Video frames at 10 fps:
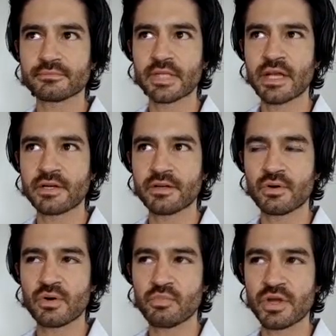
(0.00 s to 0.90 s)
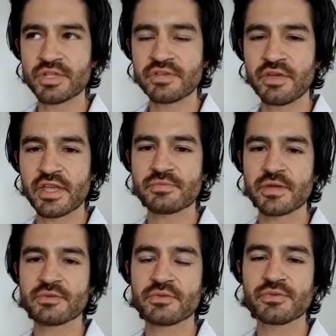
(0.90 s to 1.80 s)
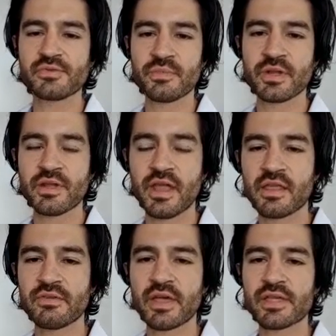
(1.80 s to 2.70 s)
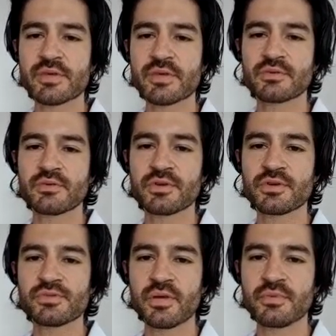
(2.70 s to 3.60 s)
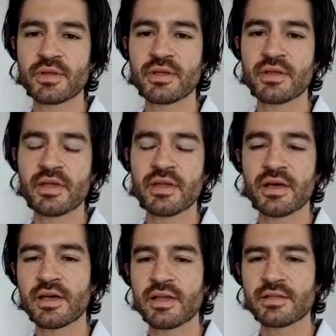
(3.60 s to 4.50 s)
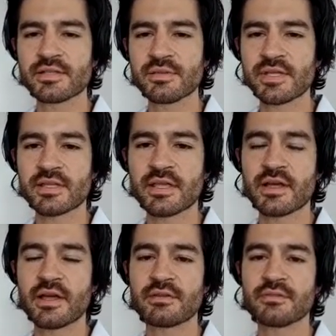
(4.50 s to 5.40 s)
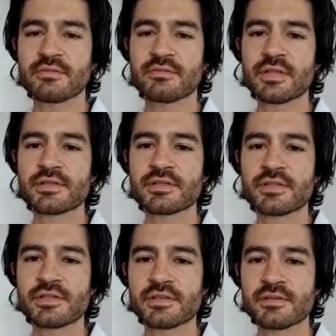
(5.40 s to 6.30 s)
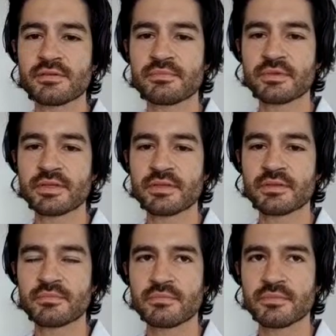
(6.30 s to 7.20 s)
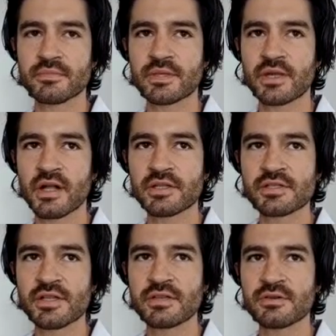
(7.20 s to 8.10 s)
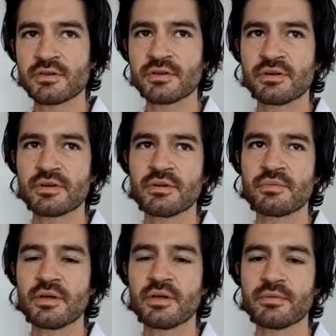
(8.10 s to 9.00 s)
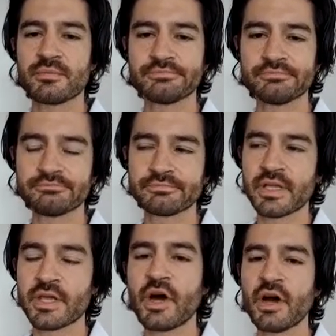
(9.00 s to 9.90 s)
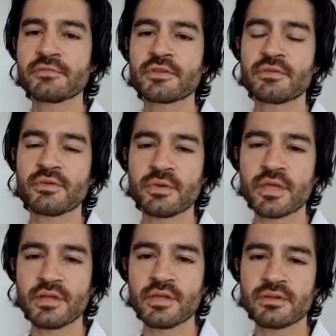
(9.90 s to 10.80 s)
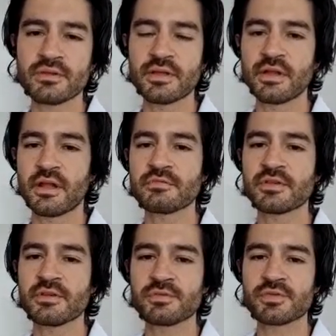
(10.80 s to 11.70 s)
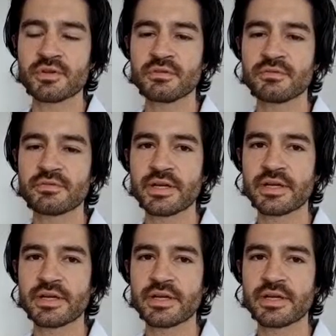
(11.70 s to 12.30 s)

a repressive aspect towards women, a negative aspect towards women? It seems like that's a constant or an often repeated and often observed